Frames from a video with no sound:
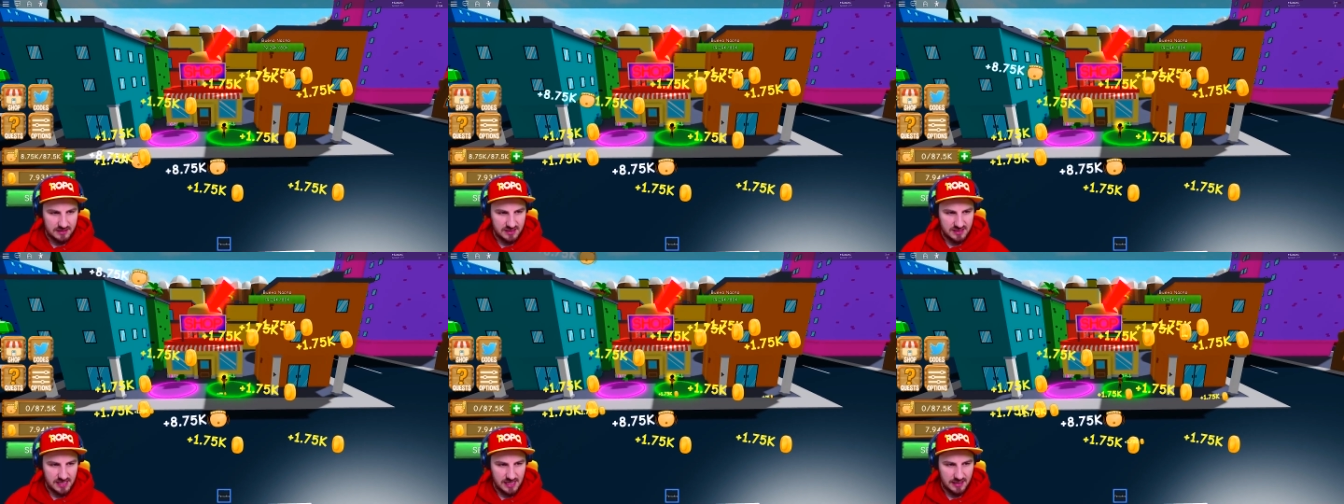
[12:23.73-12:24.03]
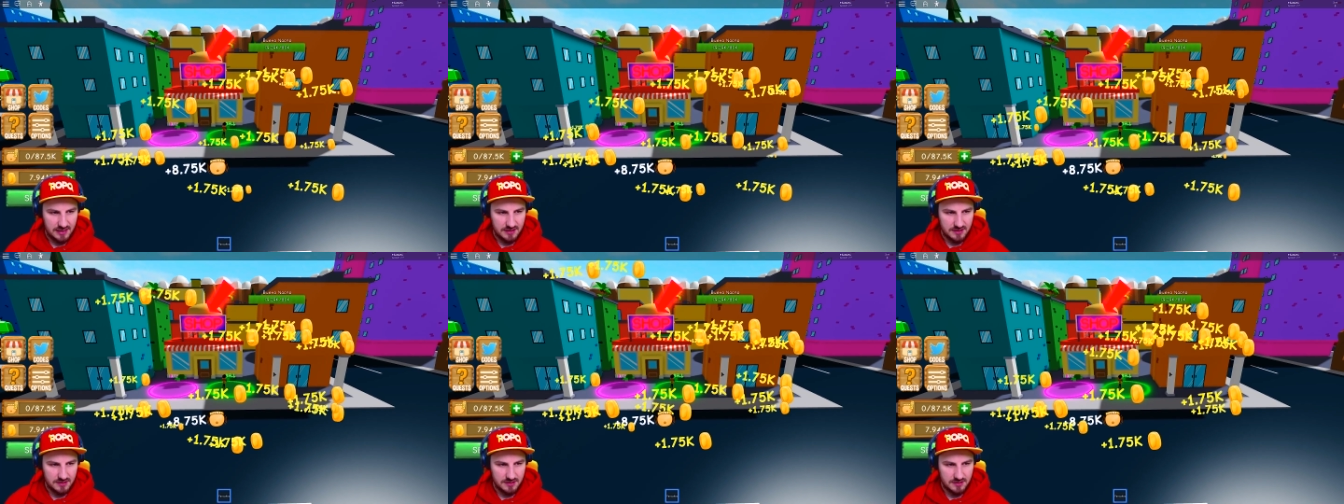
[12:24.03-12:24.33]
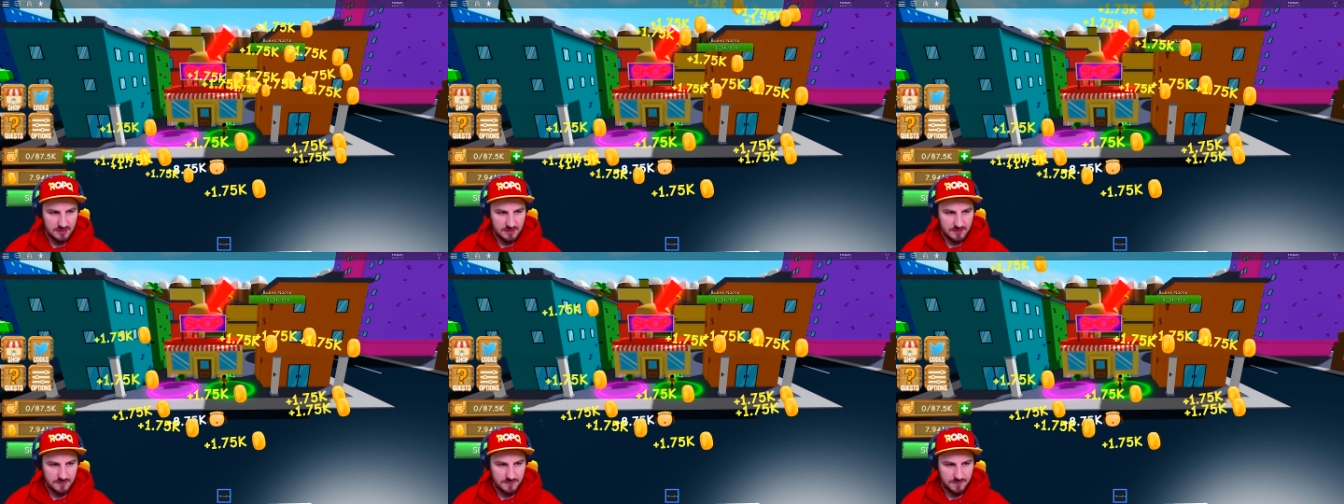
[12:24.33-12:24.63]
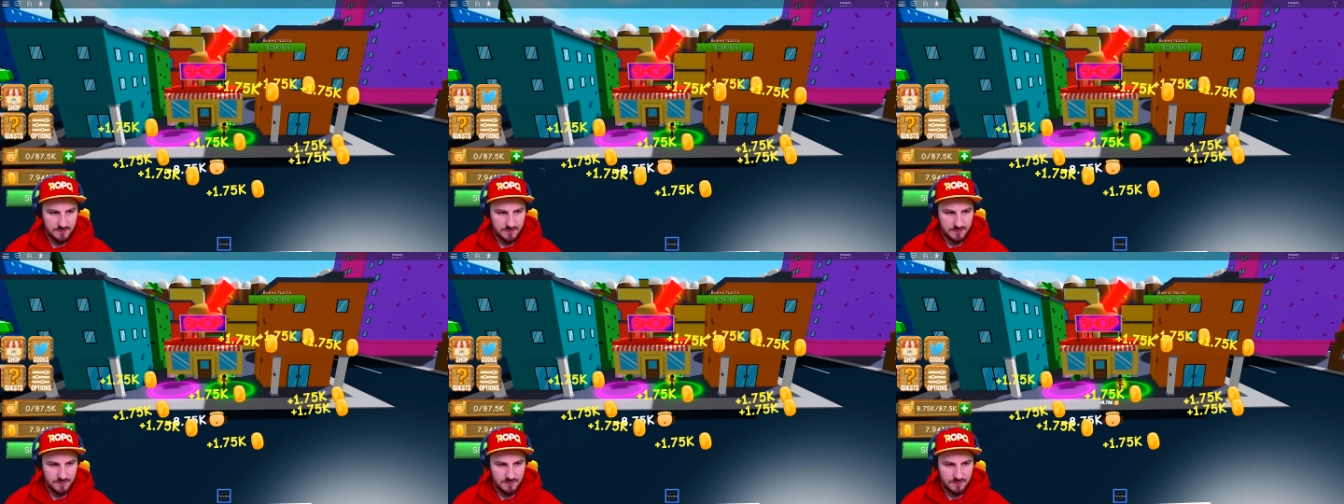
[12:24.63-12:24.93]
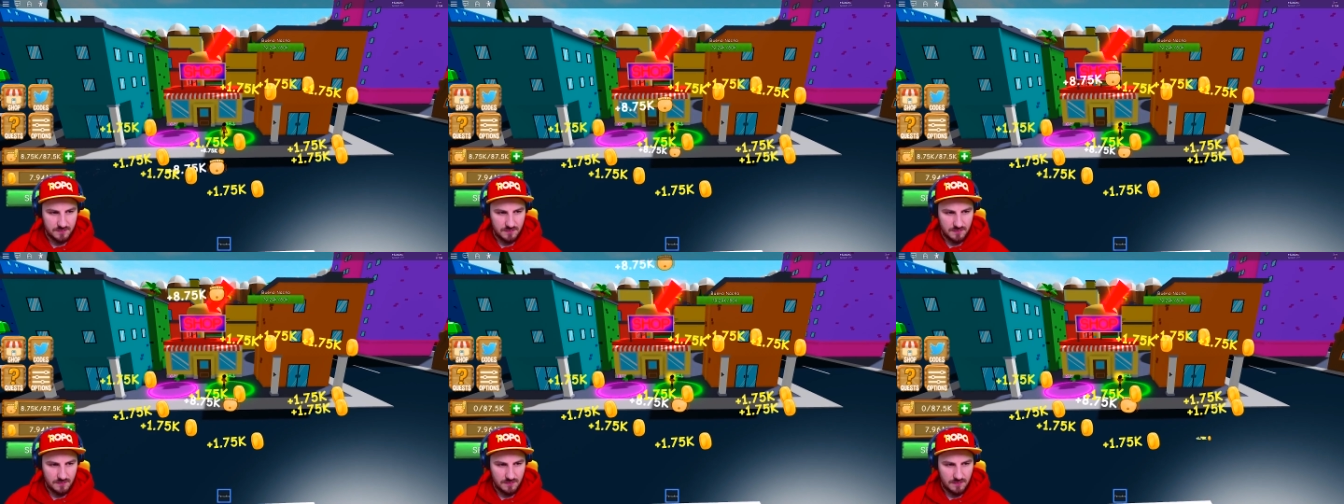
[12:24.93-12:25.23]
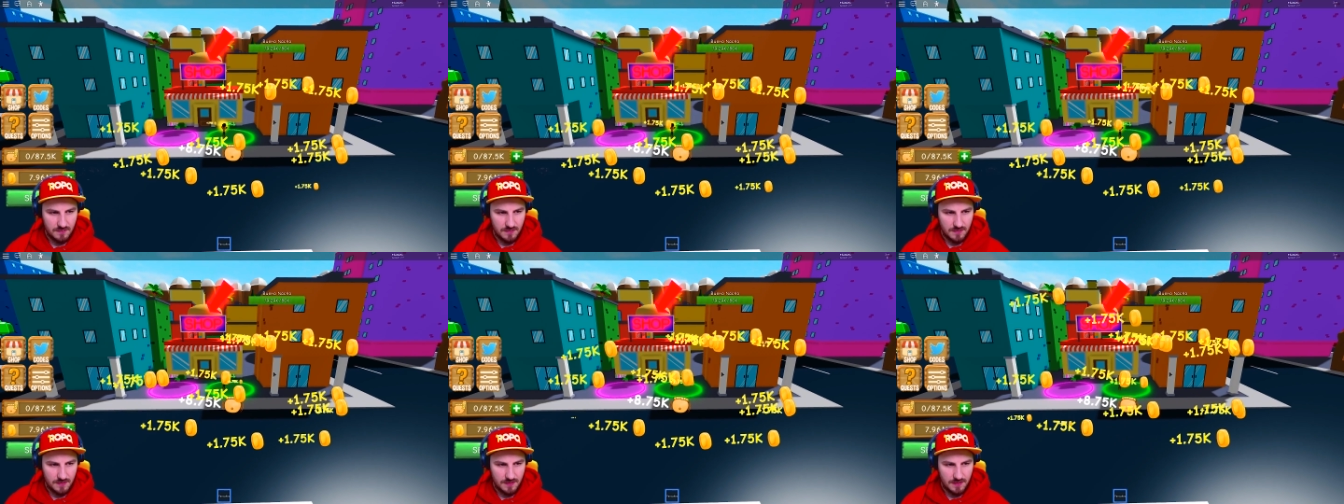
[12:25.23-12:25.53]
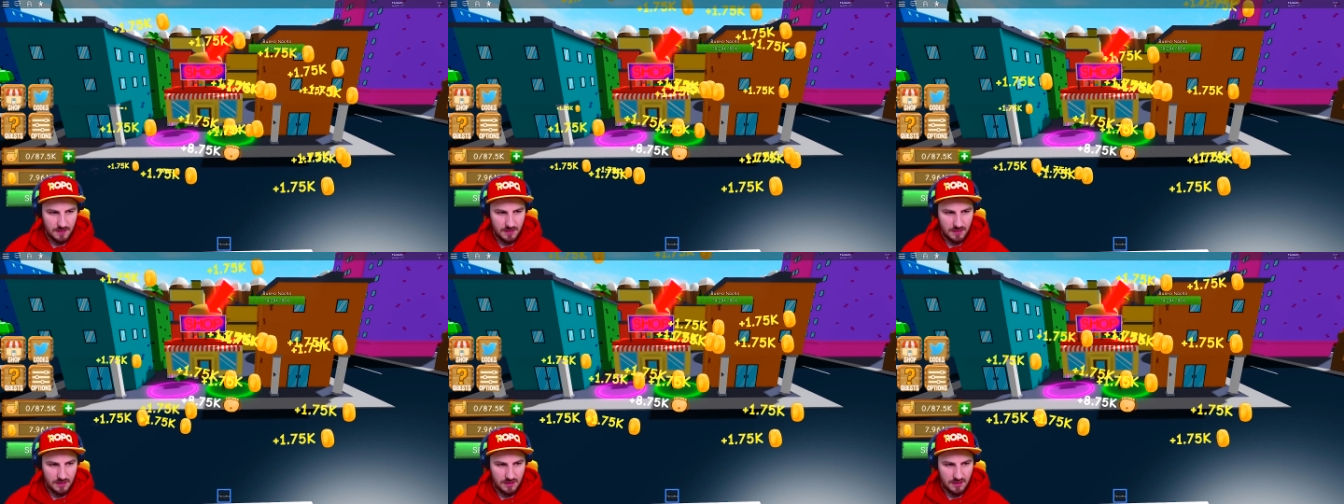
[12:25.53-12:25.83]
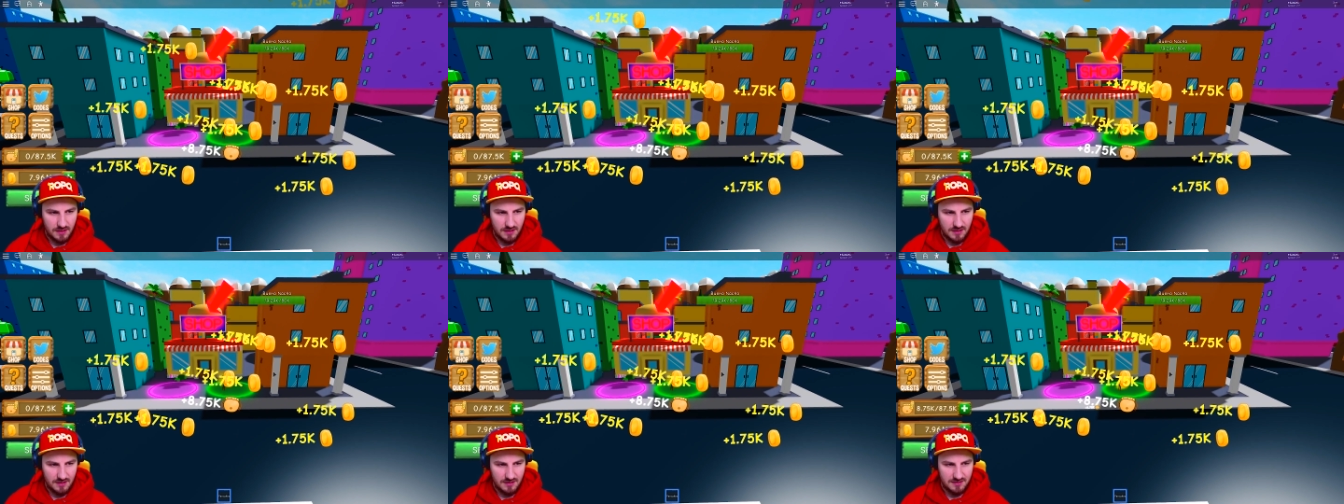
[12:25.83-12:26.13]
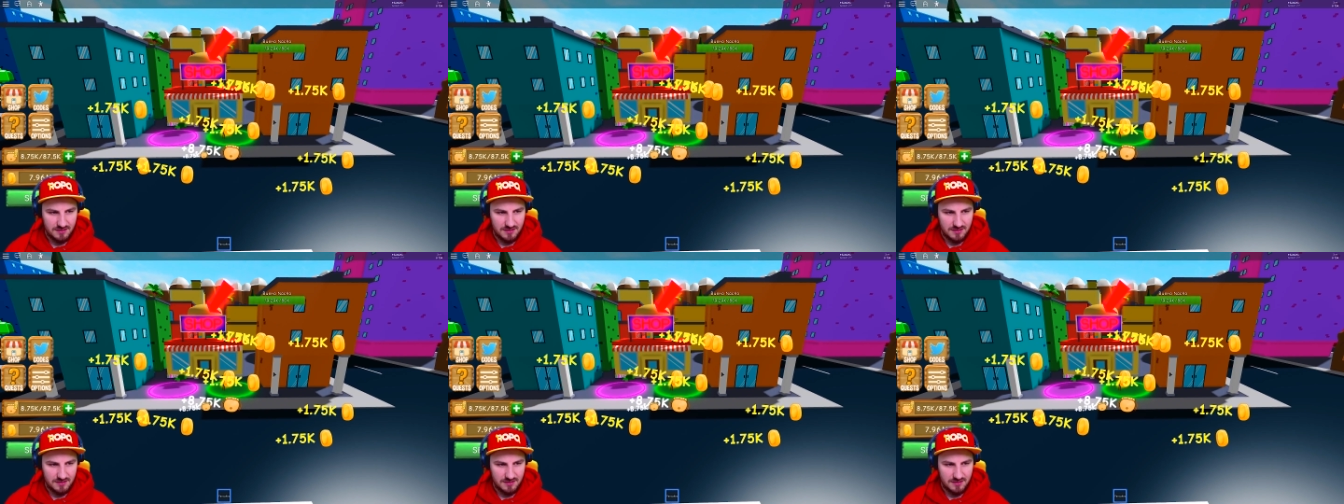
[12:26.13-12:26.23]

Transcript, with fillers: Why don't you just do the infinite capacity?